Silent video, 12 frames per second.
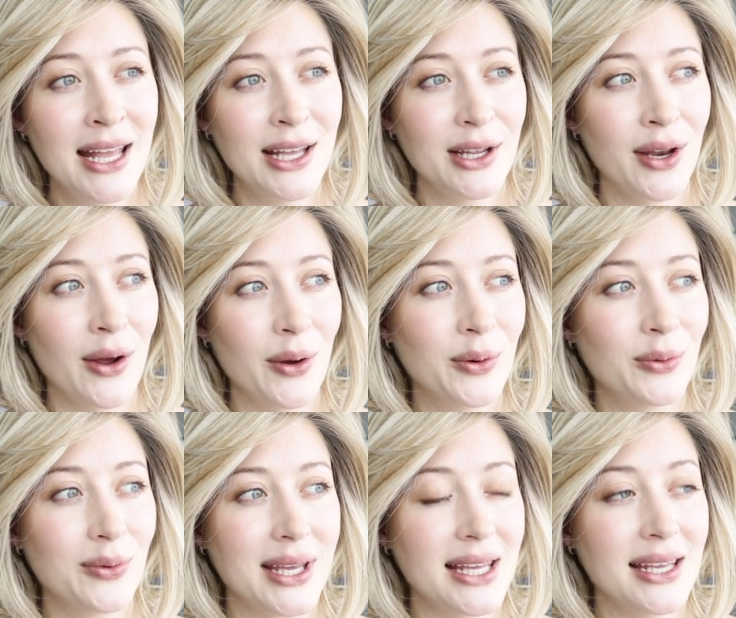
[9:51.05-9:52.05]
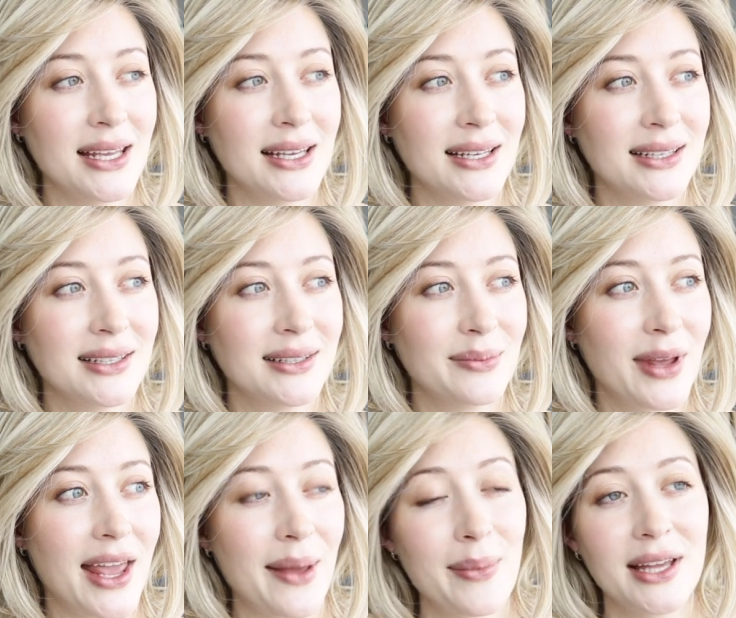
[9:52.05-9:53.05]
you know, we
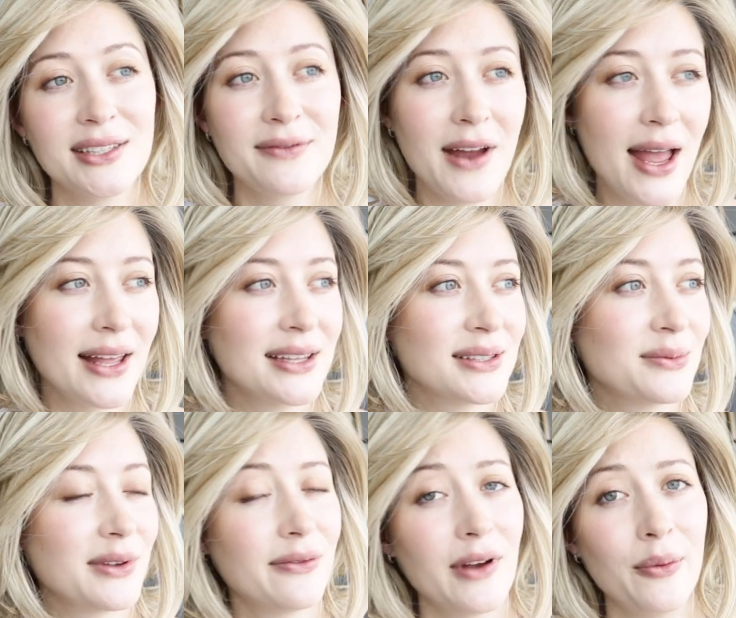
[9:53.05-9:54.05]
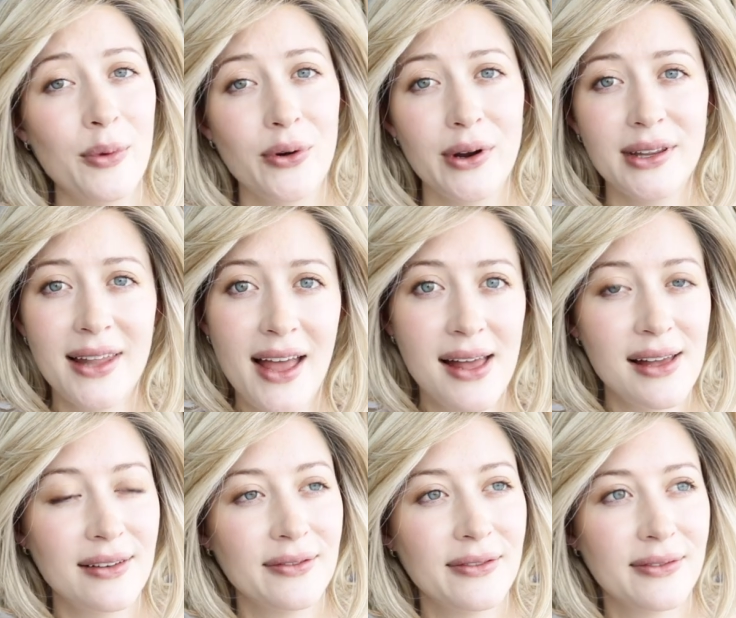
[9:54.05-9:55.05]
became best friends, we fell more in
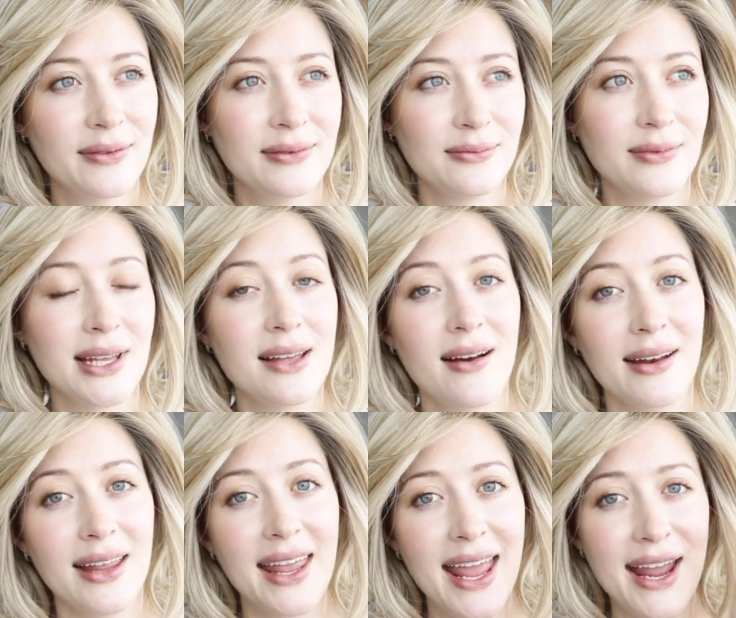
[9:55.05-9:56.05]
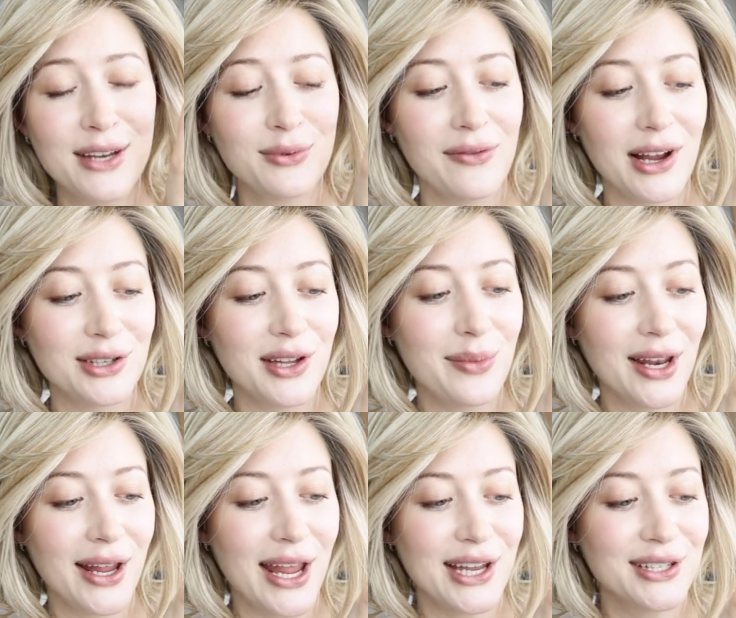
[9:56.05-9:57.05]
love, we got engaged. We've actually been
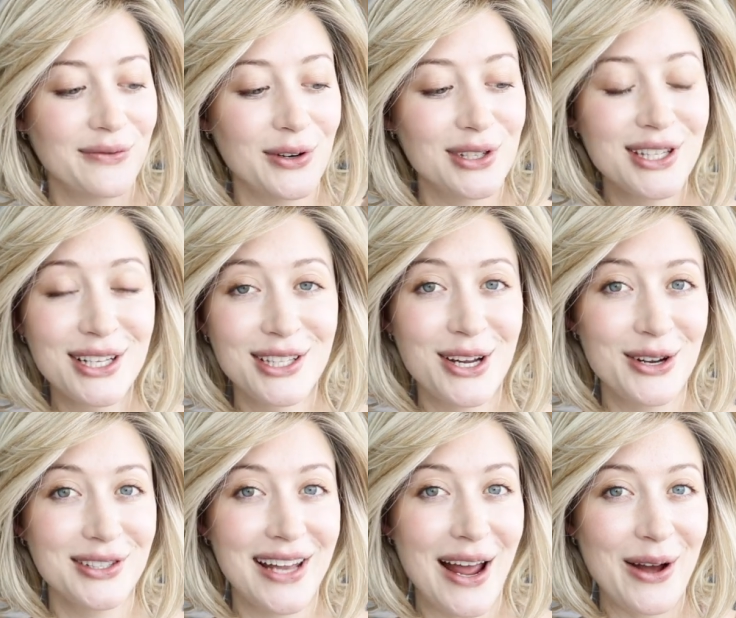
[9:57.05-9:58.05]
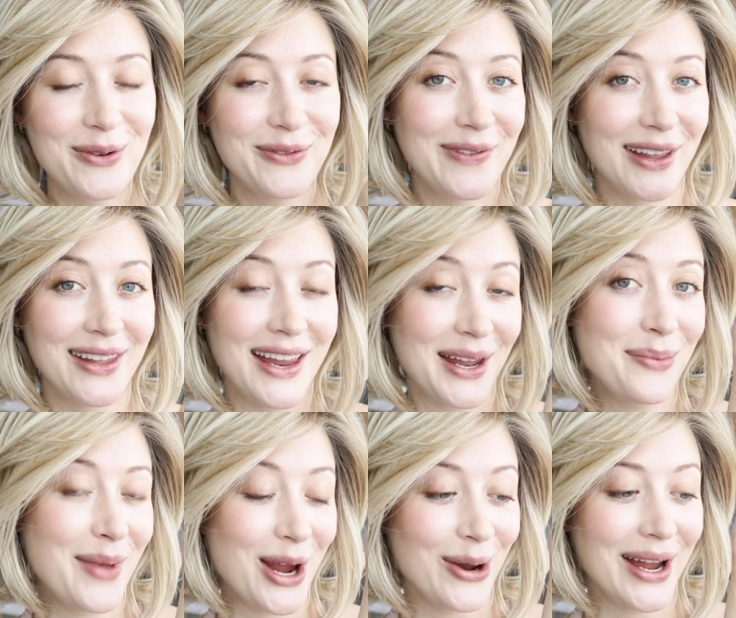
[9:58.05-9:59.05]
engaged for six years now. We're finally getting
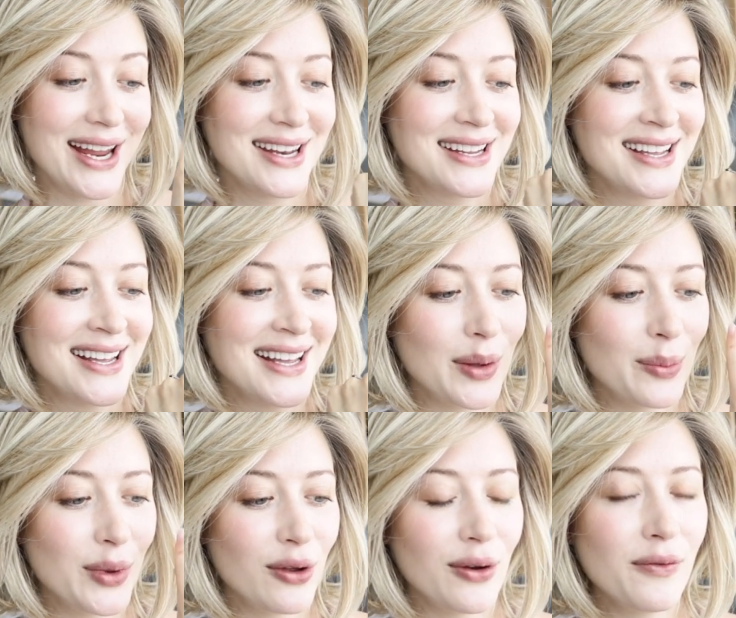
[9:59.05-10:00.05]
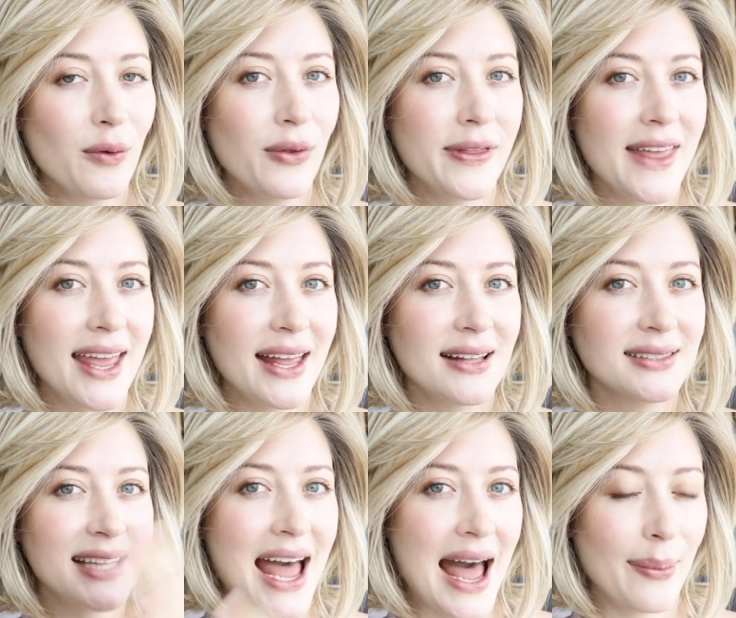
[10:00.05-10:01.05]
married. Beautiful
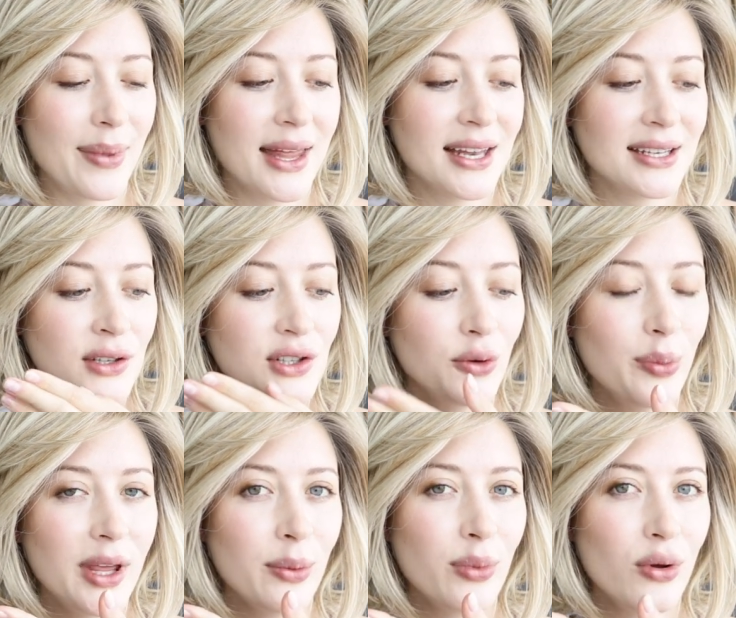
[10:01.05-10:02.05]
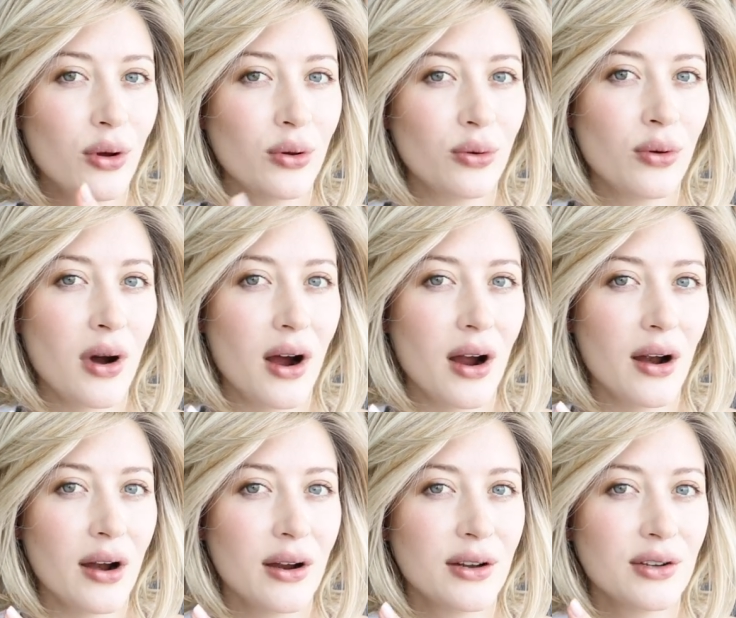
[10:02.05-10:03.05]
things happen to people who are